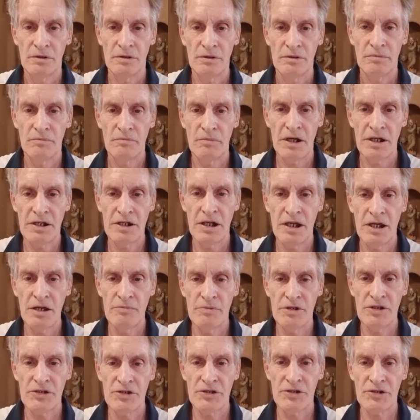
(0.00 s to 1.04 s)
My name
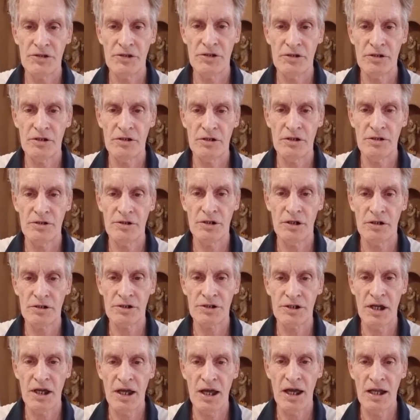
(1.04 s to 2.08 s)
is
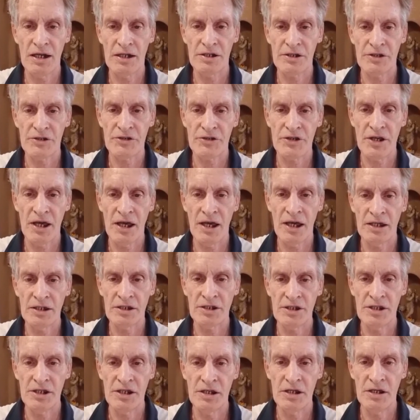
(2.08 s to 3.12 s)
Dr. Alex
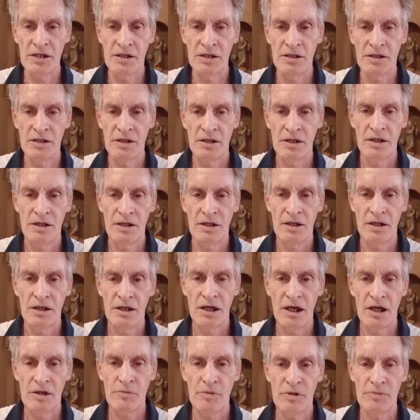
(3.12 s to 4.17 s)
Hankey.
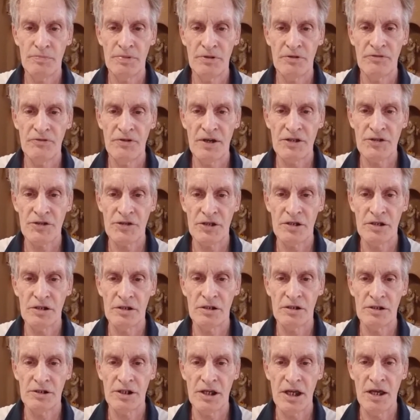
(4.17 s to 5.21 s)
I'm a professor
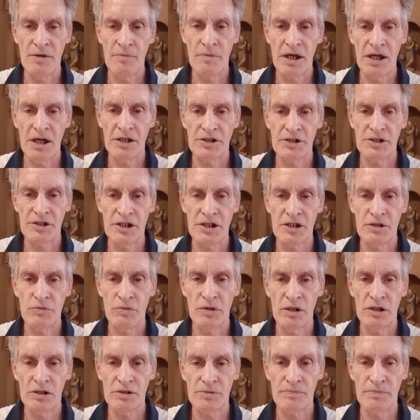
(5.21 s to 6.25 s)
at MIT
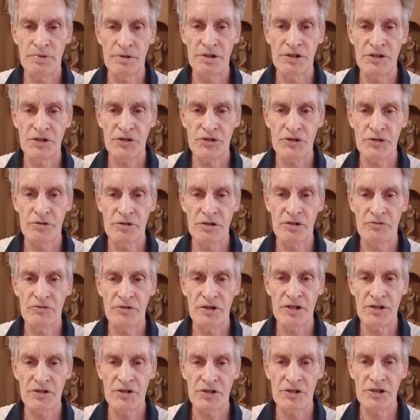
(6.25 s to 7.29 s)
World Peace
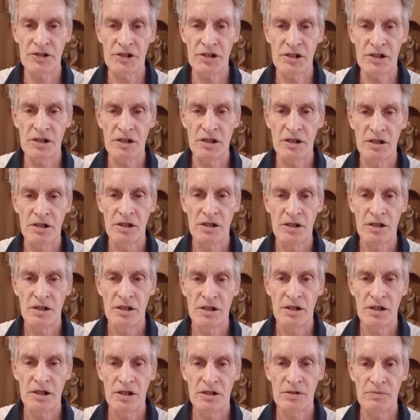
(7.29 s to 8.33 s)
University
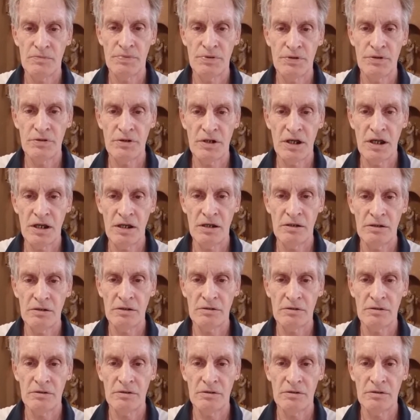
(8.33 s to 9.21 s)
in Pune.